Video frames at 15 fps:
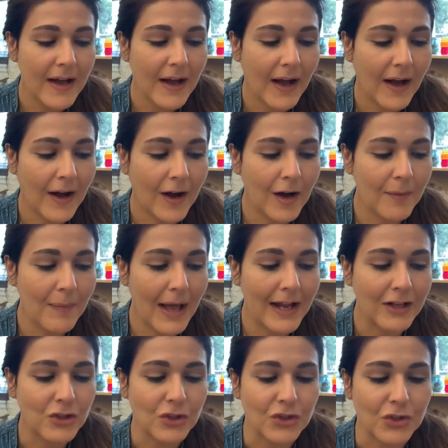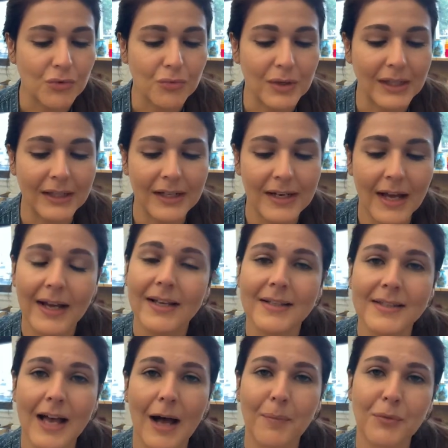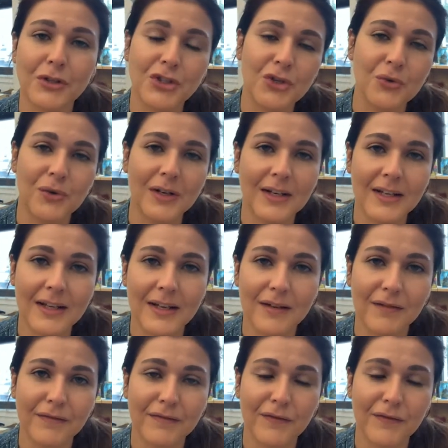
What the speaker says: And it's just a really nice opportunity